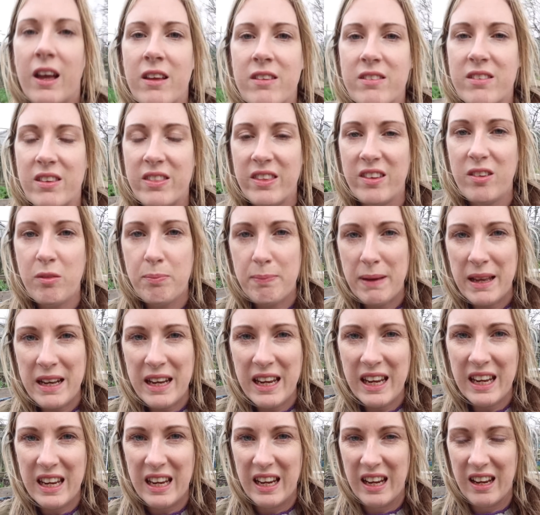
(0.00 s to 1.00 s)
So this bed
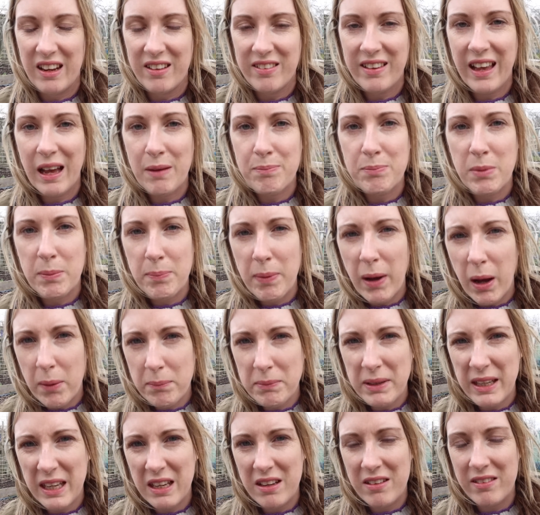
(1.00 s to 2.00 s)
here, it's had my
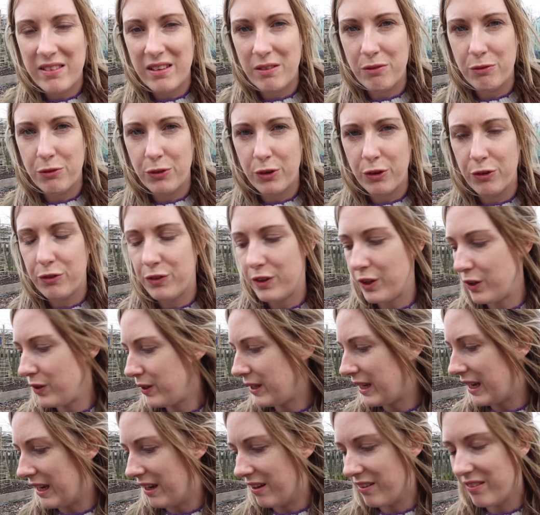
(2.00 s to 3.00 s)
pumpkins in for a few
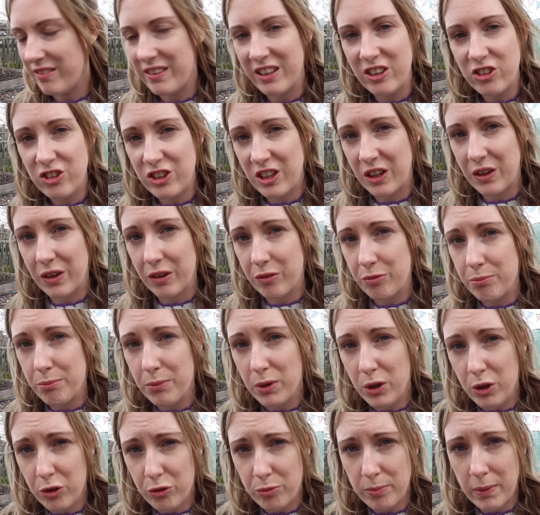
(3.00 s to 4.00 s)
years. This year I've
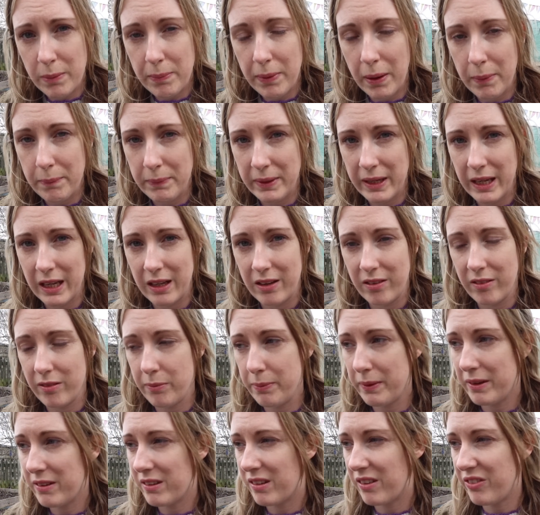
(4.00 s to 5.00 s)
moved my pumpkins
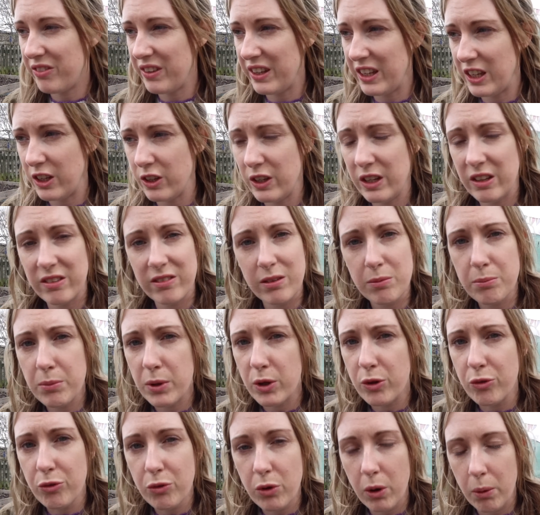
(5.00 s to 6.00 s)
because I think you need to
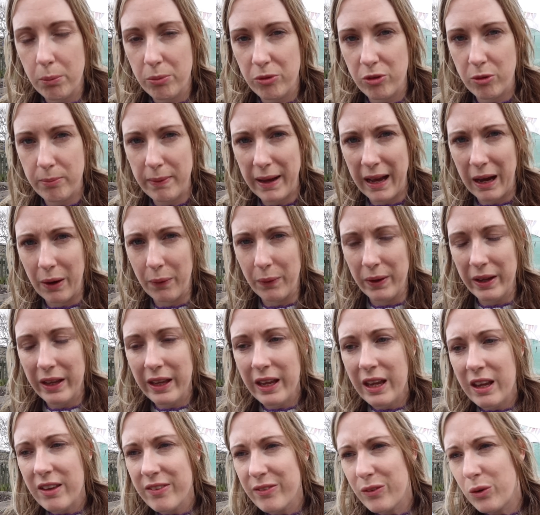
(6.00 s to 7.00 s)
move crops about.
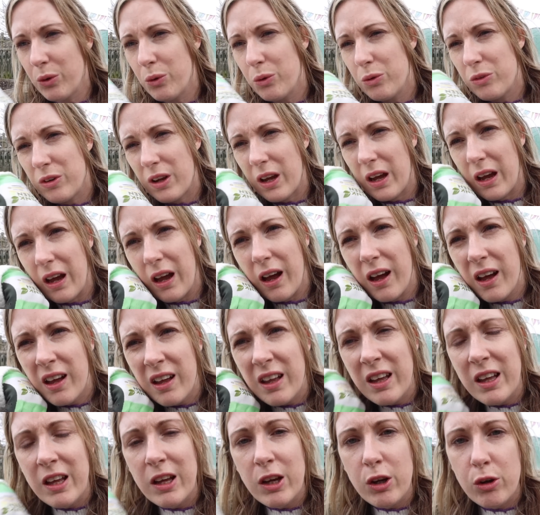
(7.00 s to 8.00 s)
It's called
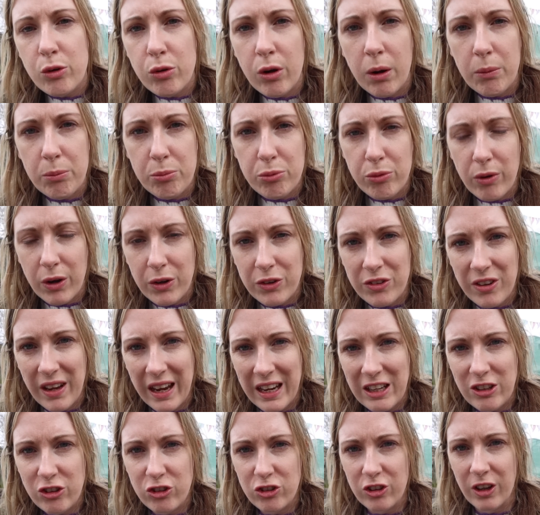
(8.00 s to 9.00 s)
crop
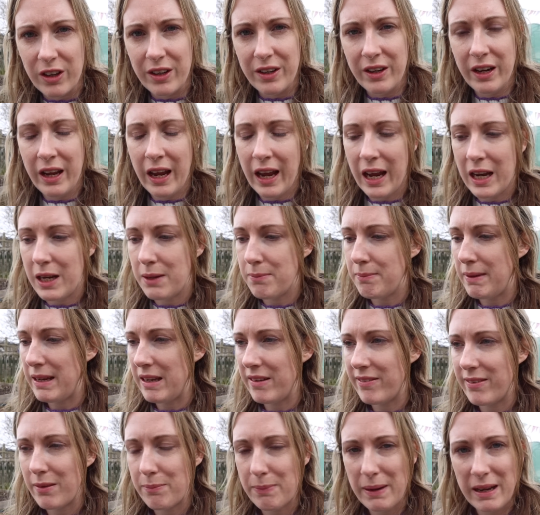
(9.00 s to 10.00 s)
rotation and it
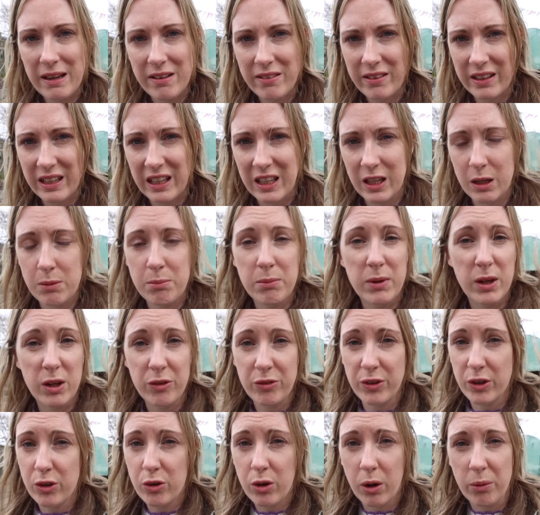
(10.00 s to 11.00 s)
means that basically you
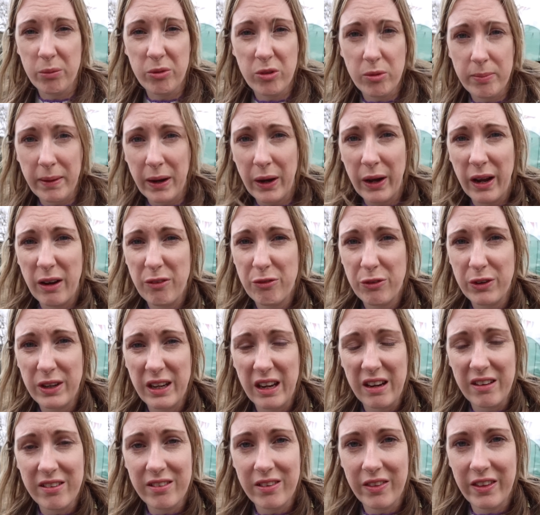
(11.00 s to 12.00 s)
move your crops about every
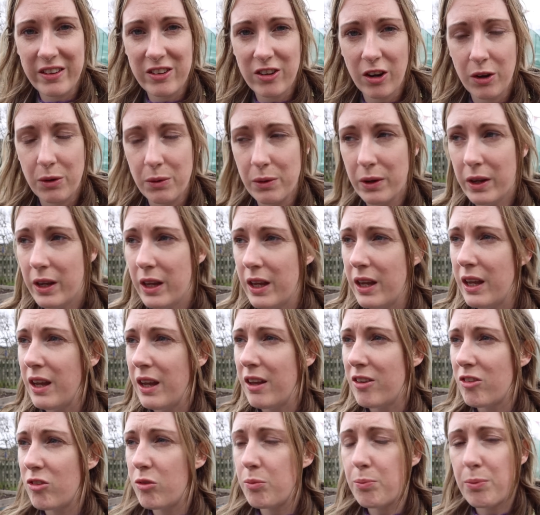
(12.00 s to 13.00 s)
year so they don't
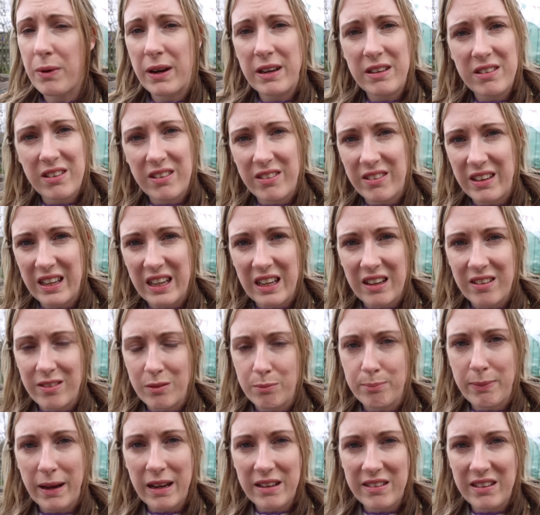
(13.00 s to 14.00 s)
spread disease
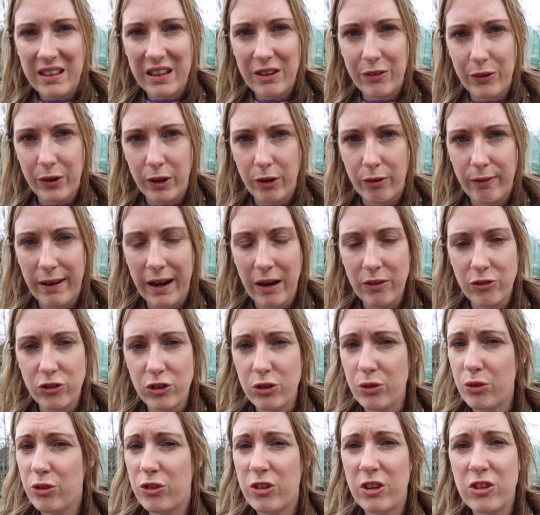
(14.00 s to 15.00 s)
and bacteria around
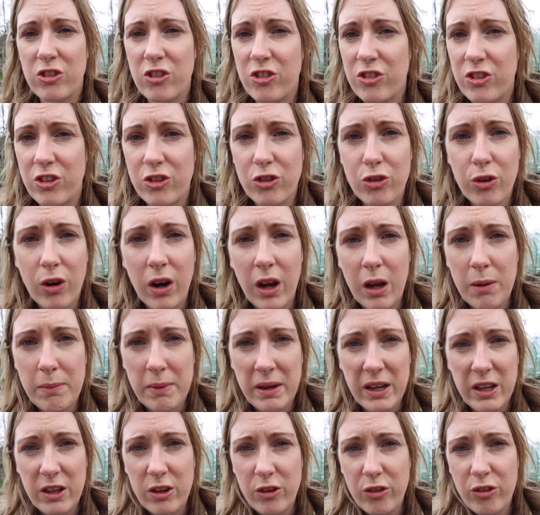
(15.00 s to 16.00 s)
and also just to try them
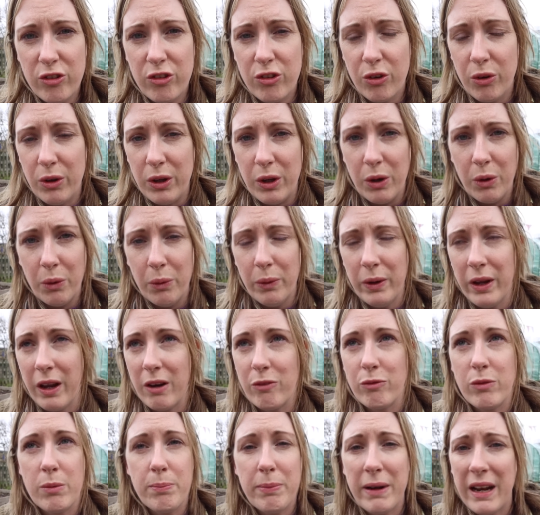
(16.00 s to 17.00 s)
in a new soil
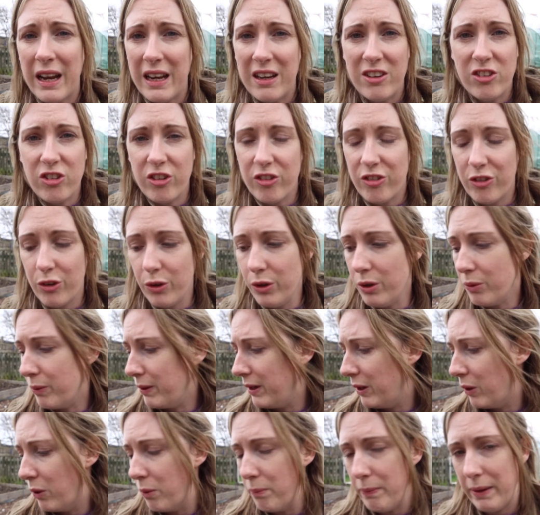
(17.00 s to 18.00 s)
and replenish the soil a
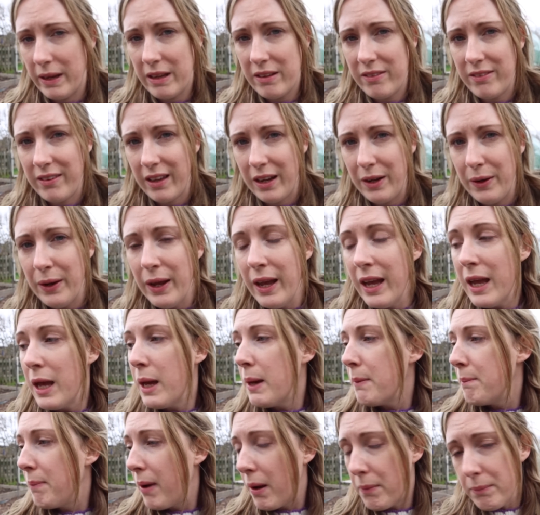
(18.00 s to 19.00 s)
little bit. So
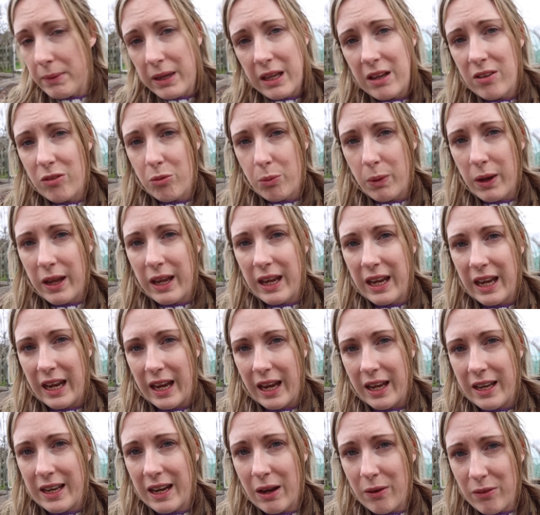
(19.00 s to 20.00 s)
pumpkins were
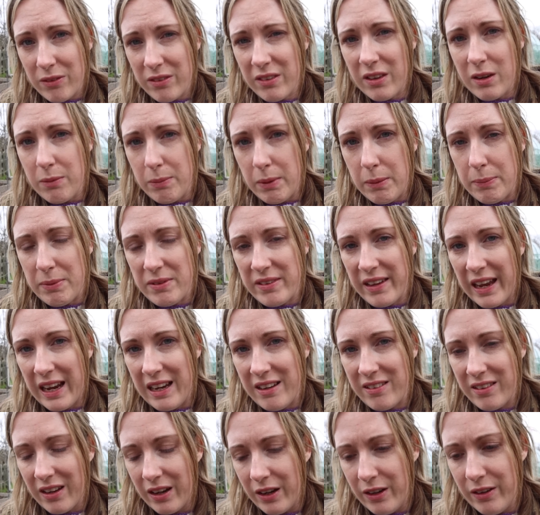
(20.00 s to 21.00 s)
here, now it's going to be
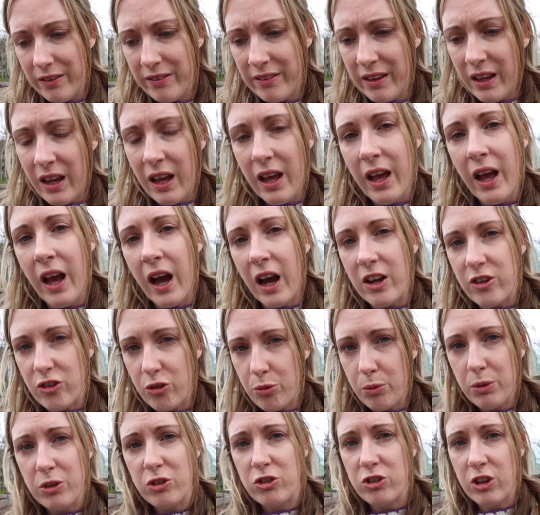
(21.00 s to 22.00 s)
potatoes. I
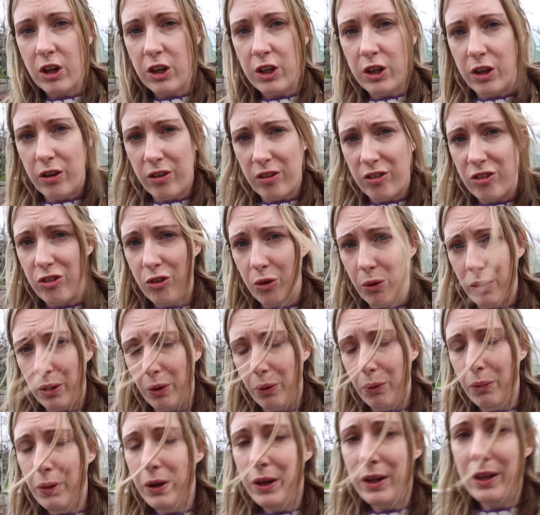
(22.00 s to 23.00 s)
just want to show you the soil.